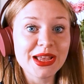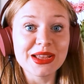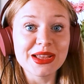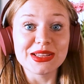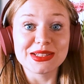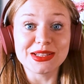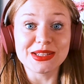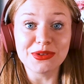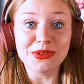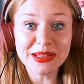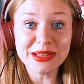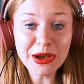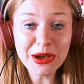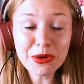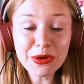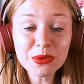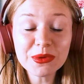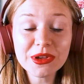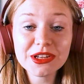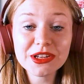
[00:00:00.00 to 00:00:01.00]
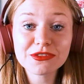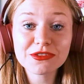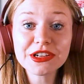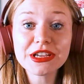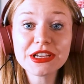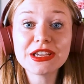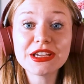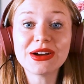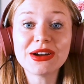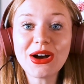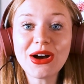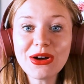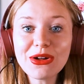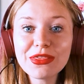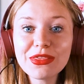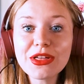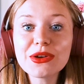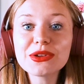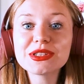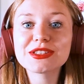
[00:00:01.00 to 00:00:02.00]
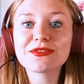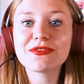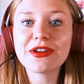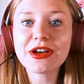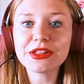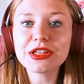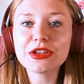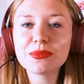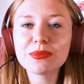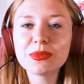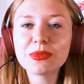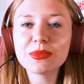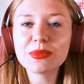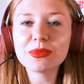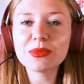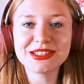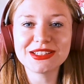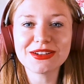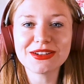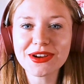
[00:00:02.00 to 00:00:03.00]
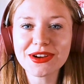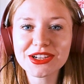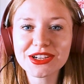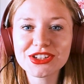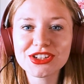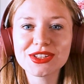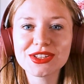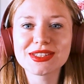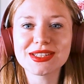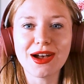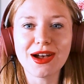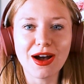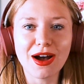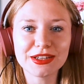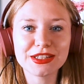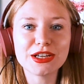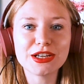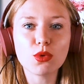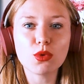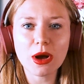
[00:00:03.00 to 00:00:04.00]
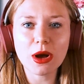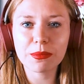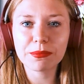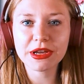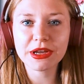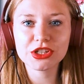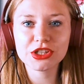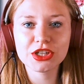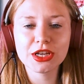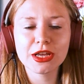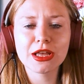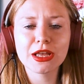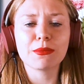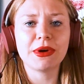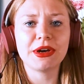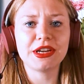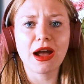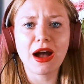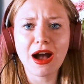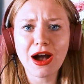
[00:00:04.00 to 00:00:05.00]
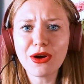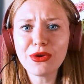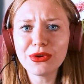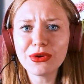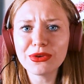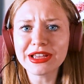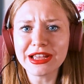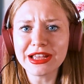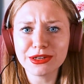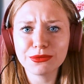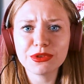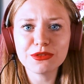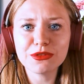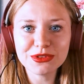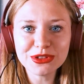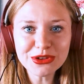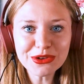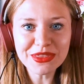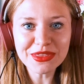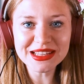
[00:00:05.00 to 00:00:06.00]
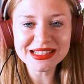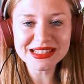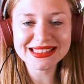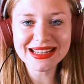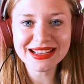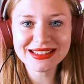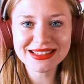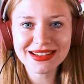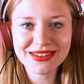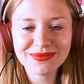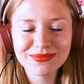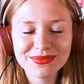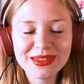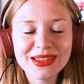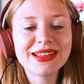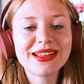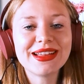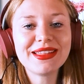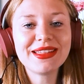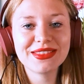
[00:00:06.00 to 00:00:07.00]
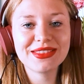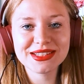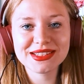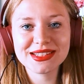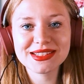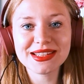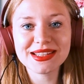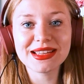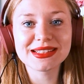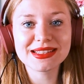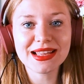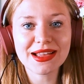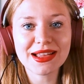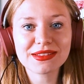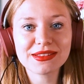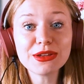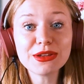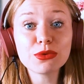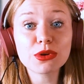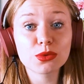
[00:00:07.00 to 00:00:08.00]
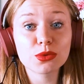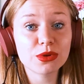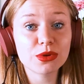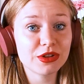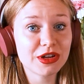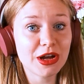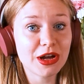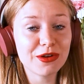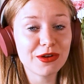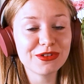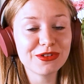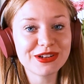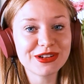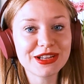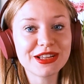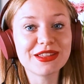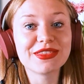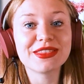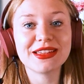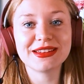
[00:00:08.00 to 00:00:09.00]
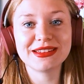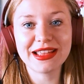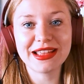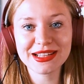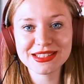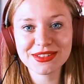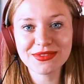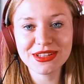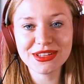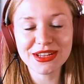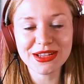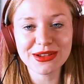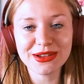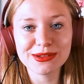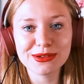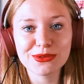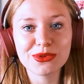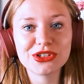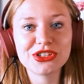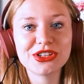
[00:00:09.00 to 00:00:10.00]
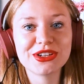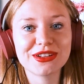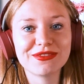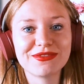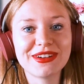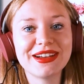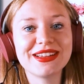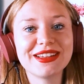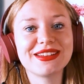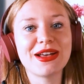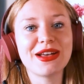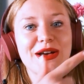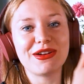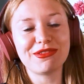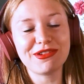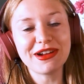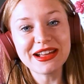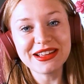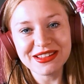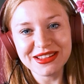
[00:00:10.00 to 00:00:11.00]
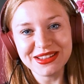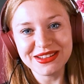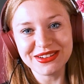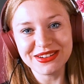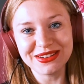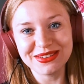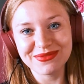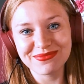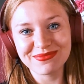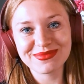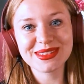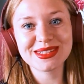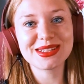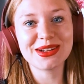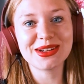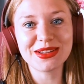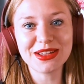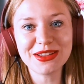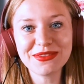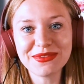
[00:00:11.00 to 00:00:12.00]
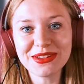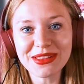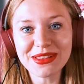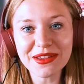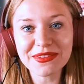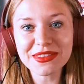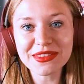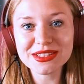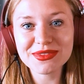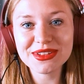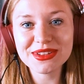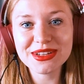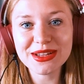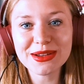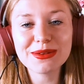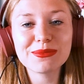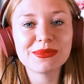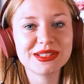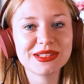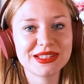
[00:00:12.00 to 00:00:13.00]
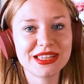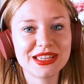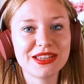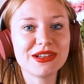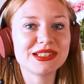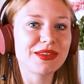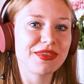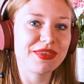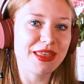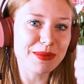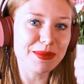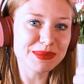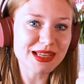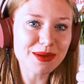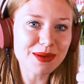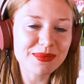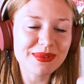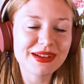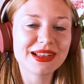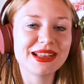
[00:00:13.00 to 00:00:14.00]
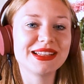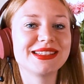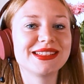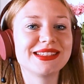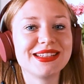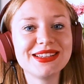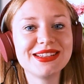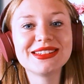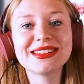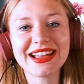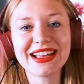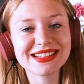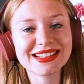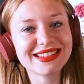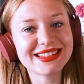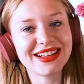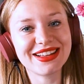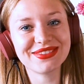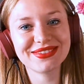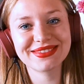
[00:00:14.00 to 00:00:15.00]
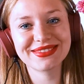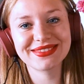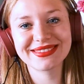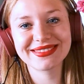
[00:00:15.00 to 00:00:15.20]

So now we are tracking all those valuable interactions on your web page. But how can we view this data? And this is exactly what we'll cover in the next video, which you can find right here. So if you like this video, please give us a thumbs up and see you next time.